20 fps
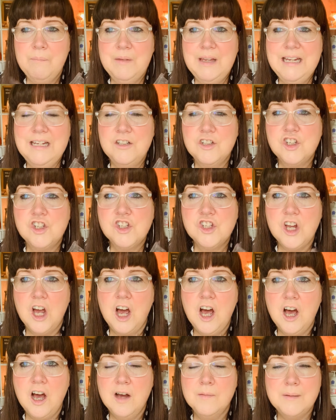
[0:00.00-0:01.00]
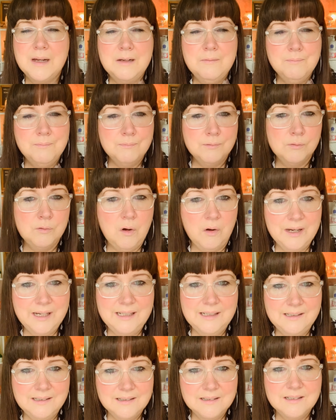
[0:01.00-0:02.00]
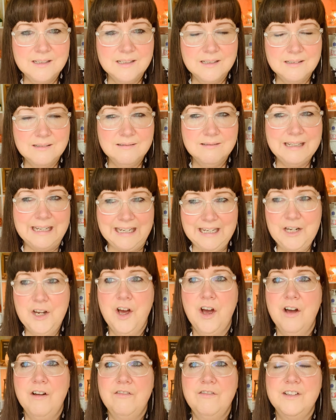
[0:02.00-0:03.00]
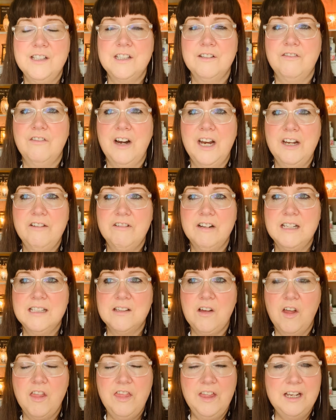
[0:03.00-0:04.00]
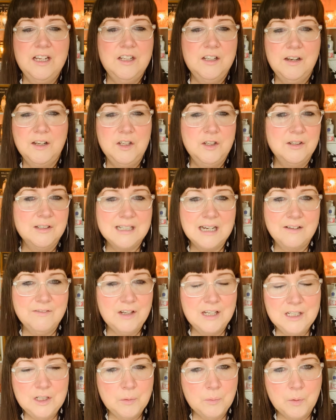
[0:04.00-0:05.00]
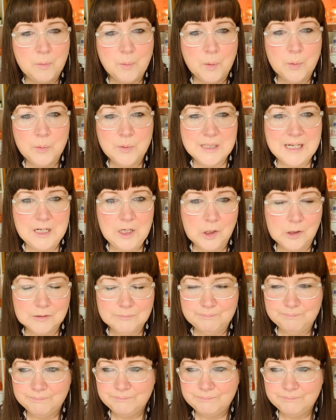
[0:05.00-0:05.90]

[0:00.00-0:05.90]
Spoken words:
It's sharp and bright enough as a fragrance, I think, that you could have it in your warmer all day long,